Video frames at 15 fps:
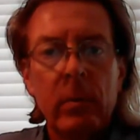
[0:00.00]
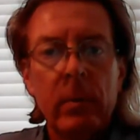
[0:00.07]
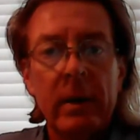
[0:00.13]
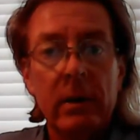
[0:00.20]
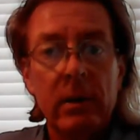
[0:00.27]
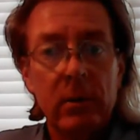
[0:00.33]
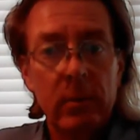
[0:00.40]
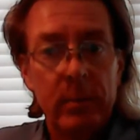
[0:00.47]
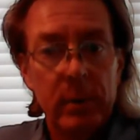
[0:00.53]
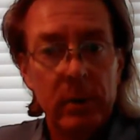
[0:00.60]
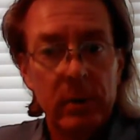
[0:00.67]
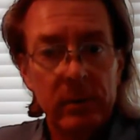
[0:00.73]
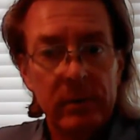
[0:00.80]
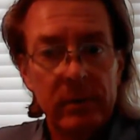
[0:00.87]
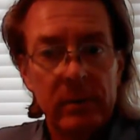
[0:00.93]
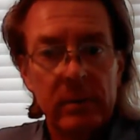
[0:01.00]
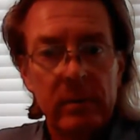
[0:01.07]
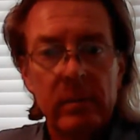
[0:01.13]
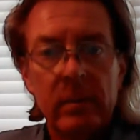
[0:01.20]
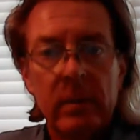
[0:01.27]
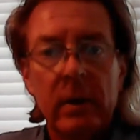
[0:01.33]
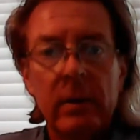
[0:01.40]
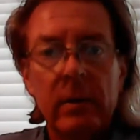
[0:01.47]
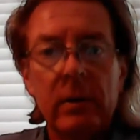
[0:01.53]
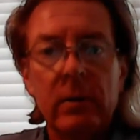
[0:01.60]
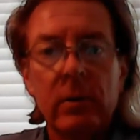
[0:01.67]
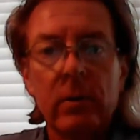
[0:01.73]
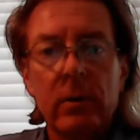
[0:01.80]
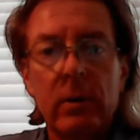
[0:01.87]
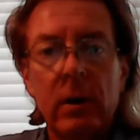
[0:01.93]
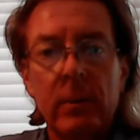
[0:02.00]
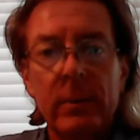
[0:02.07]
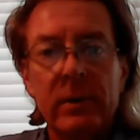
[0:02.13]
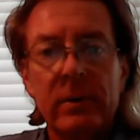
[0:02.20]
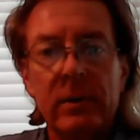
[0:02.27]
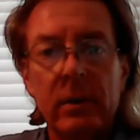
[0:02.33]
that you post, and then your comments